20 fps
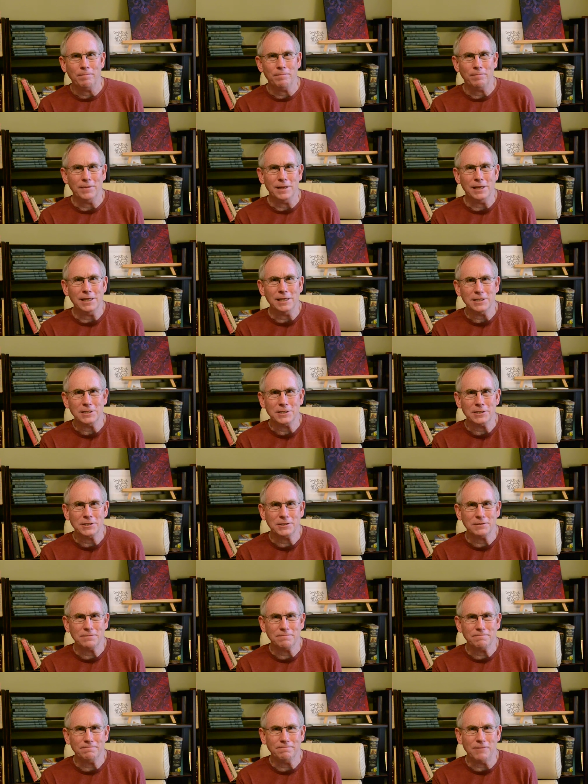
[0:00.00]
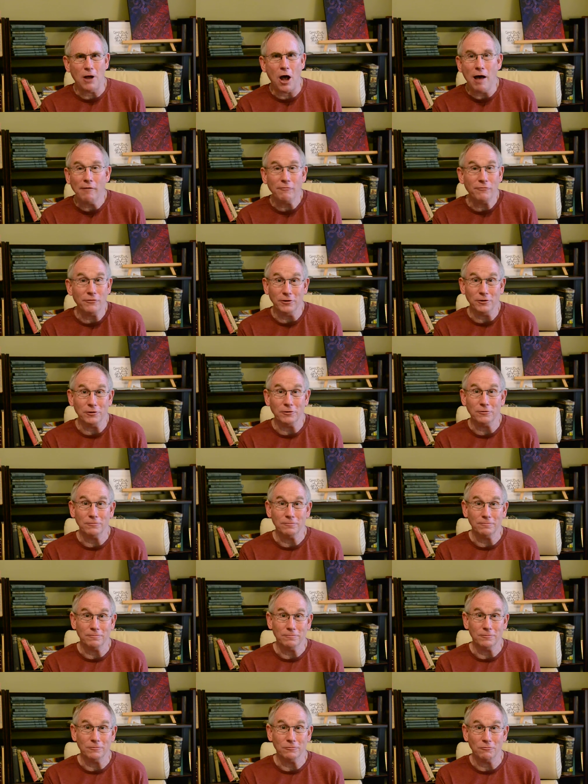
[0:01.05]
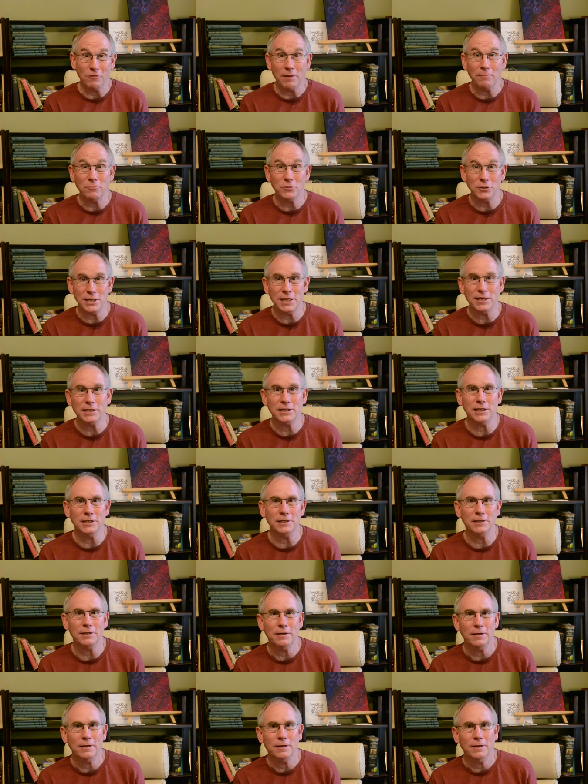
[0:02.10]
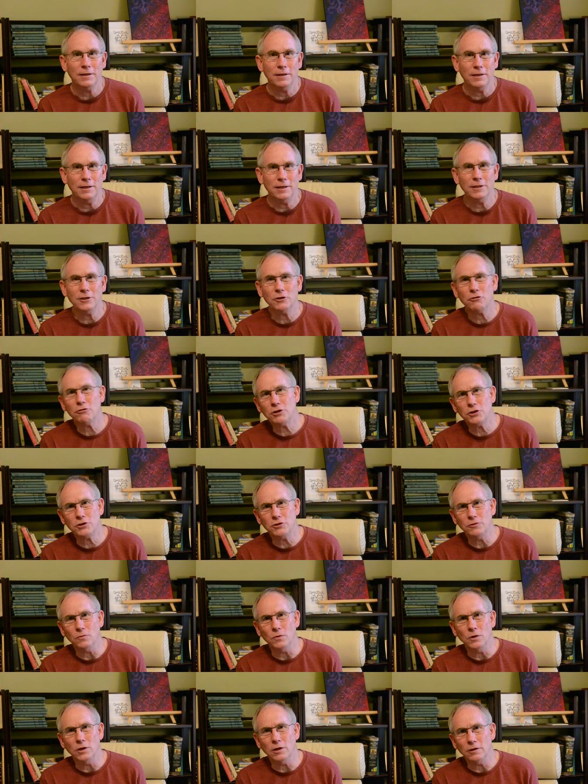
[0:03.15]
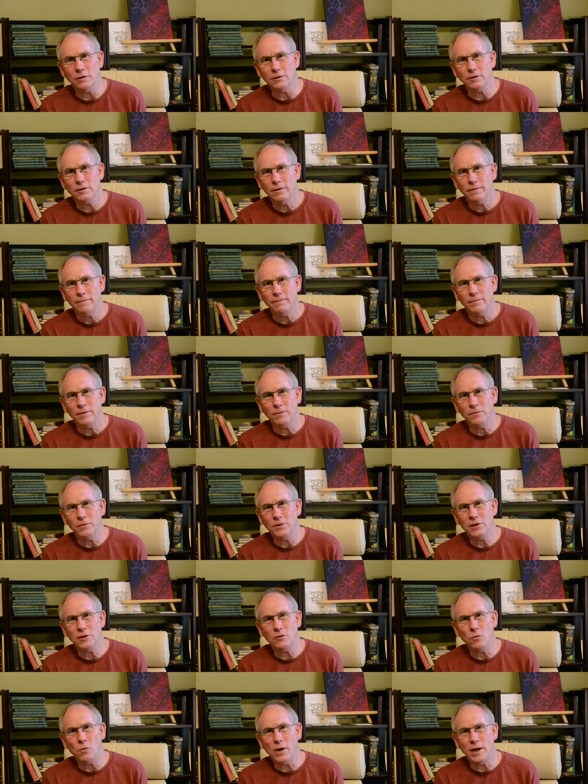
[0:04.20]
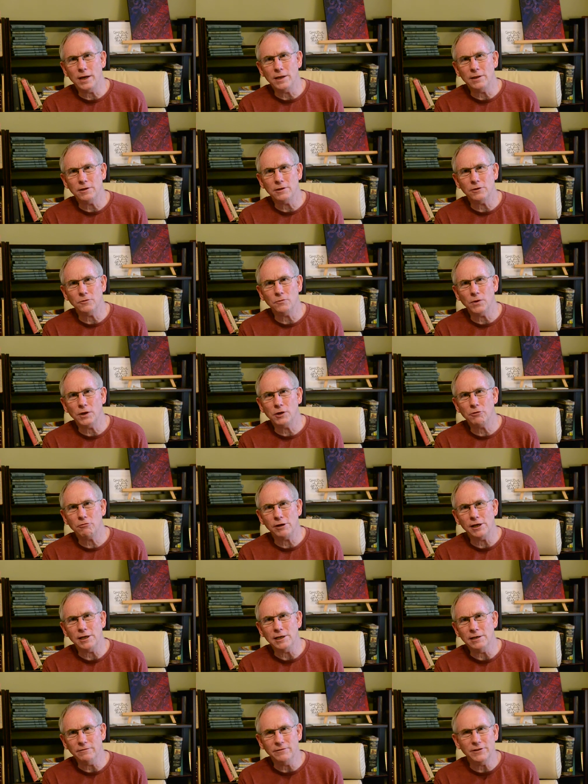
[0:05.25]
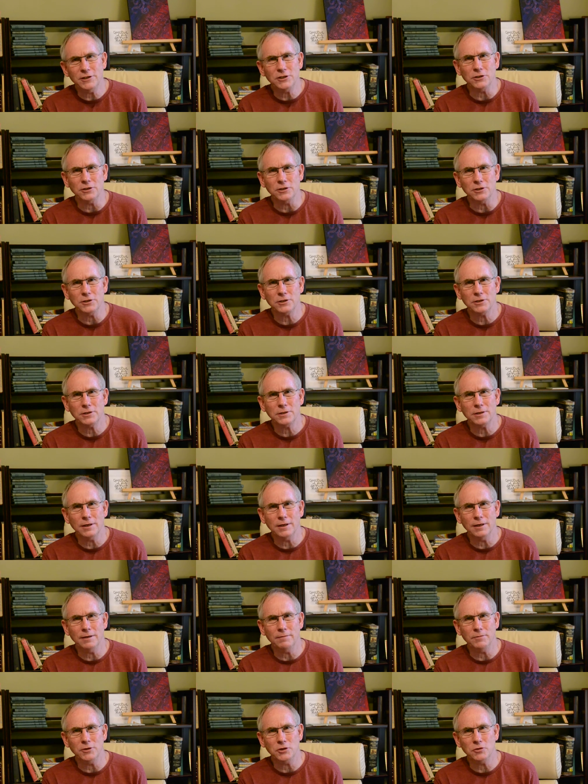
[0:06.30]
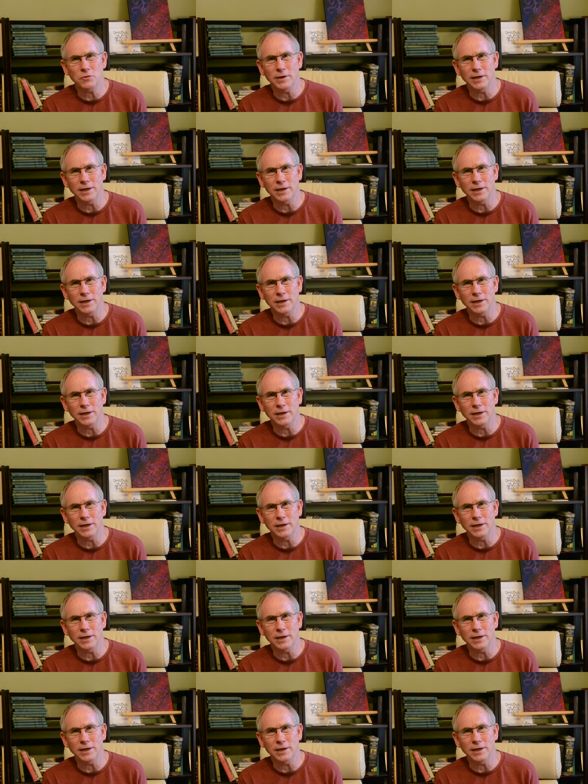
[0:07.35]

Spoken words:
is often represented in the Christian world with the way that we create divisions between